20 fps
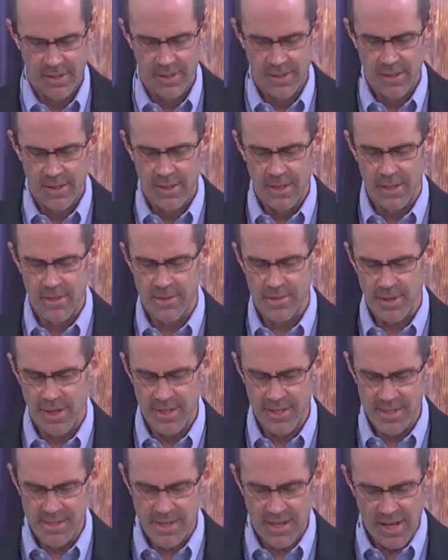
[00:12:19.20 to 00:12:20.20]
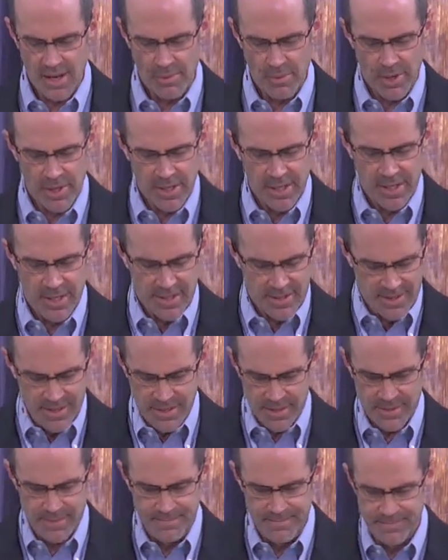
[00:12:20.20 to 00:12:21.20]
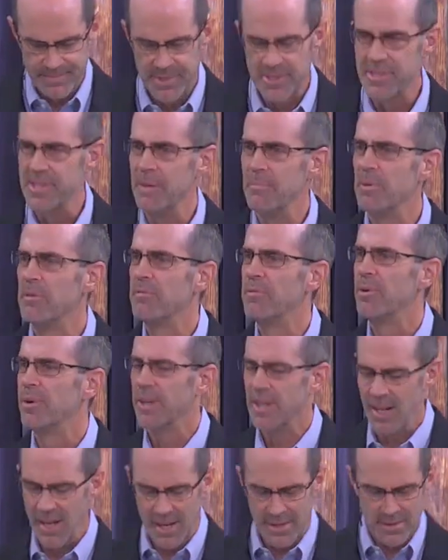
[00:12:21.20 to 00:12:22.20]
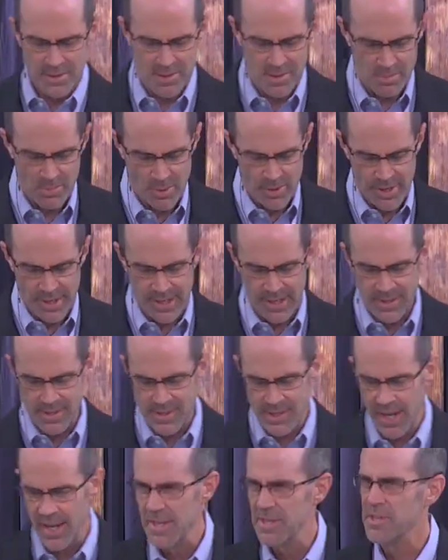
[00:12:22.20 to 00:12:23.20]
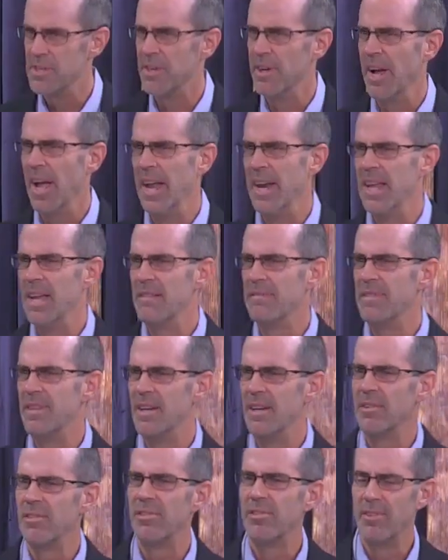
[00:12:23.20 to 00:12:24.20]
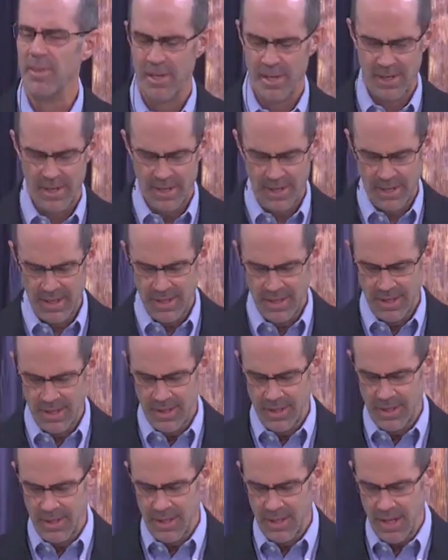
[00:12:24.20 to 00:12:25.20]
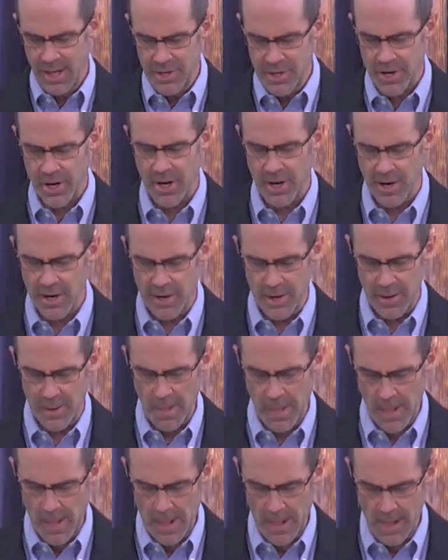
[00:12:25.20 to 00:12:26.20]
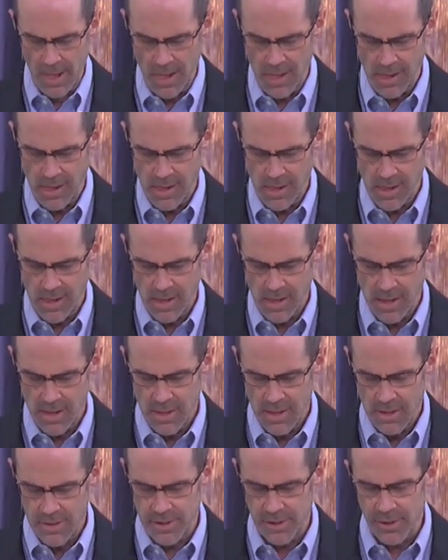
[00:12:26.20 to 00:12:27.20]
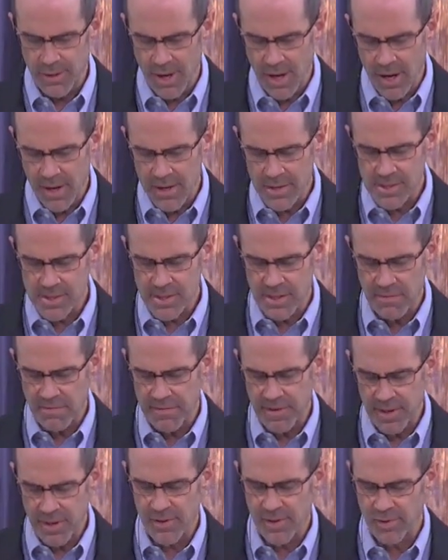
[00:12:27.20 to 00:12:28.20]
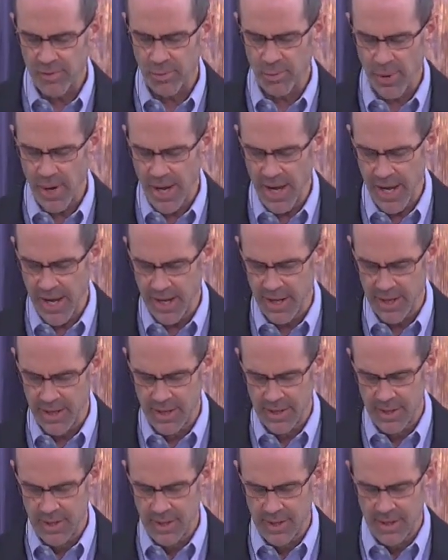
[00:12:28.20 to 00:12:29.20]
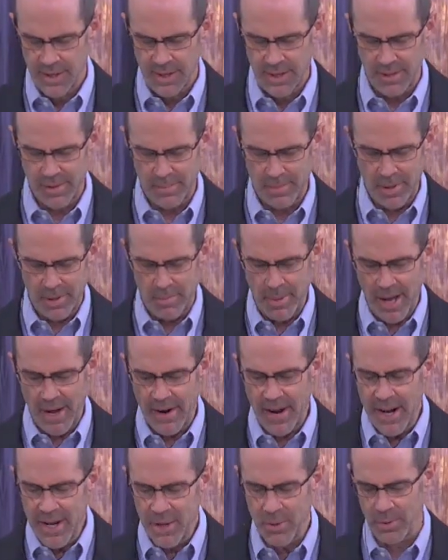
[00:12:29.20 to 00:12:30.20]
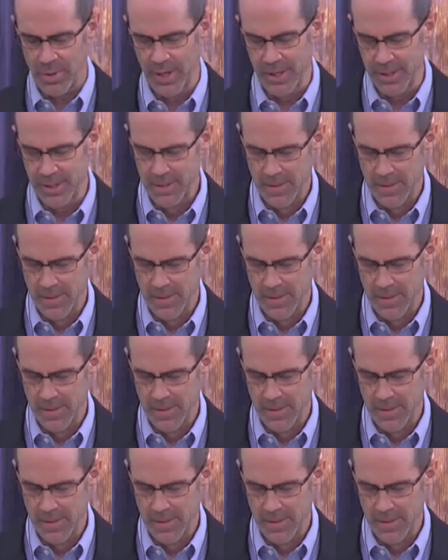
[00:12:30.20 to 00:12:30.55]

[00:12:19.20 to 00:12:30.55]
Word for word: And so I just want you to just sit before God this morning and say, is there any of this in your heart? Do you honestly feel this way about anyone?